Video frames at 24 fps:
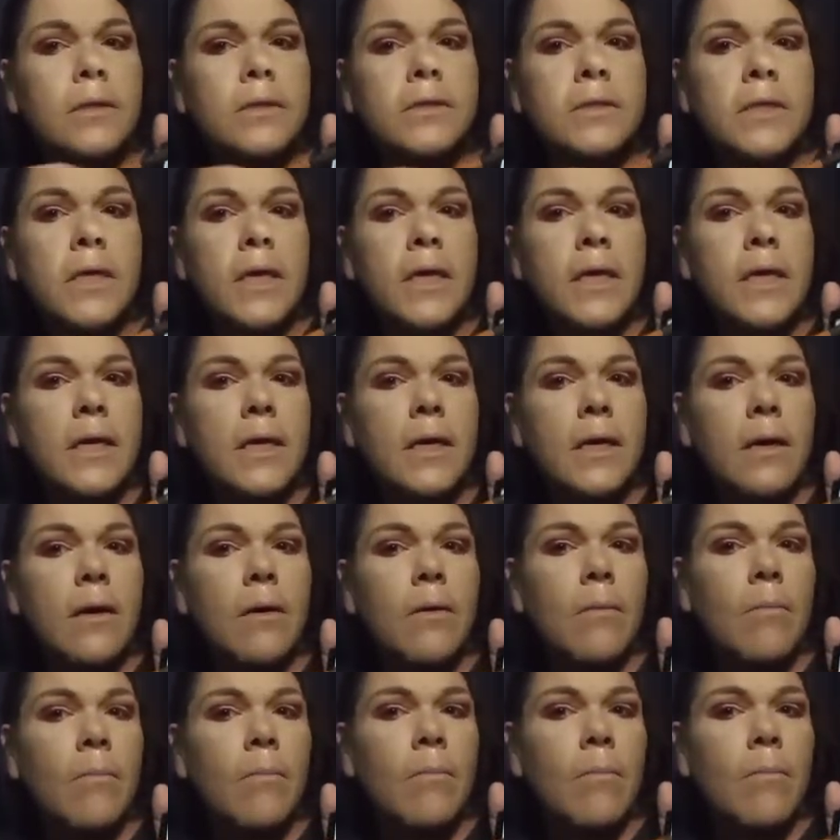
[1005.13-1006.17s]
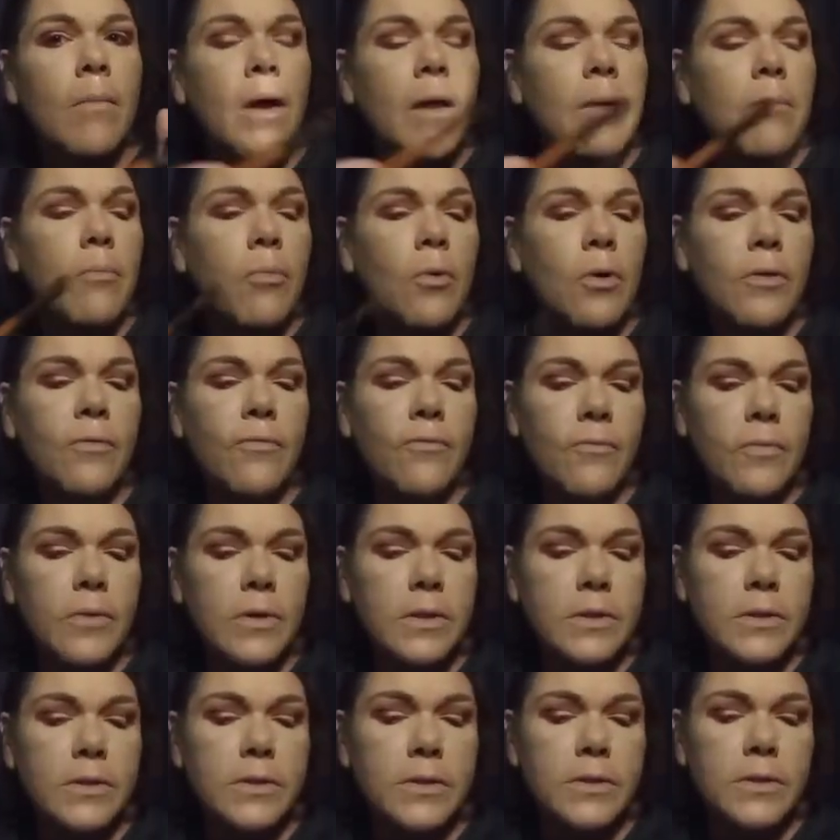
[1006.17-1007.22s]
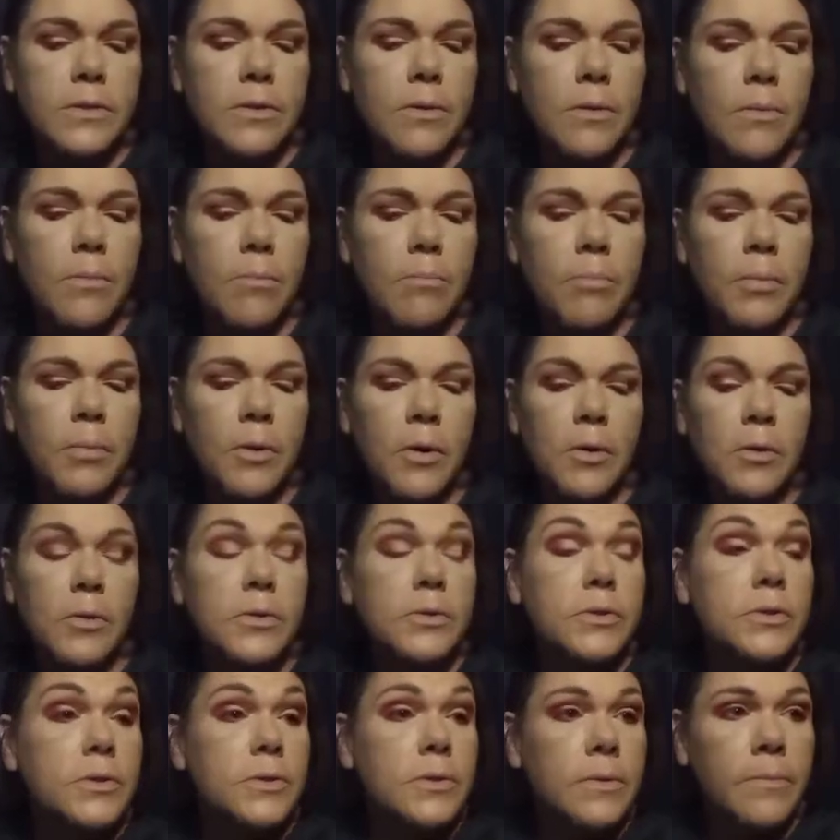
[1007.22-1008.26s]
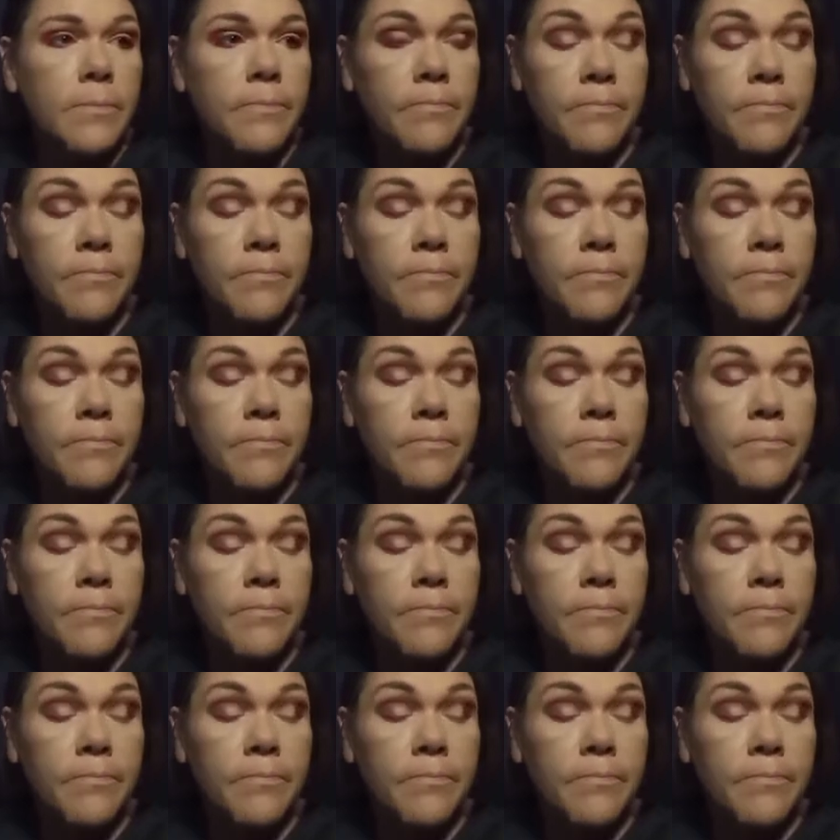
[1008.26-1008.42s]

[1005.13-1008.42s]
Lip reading: take my boyfriend's purse.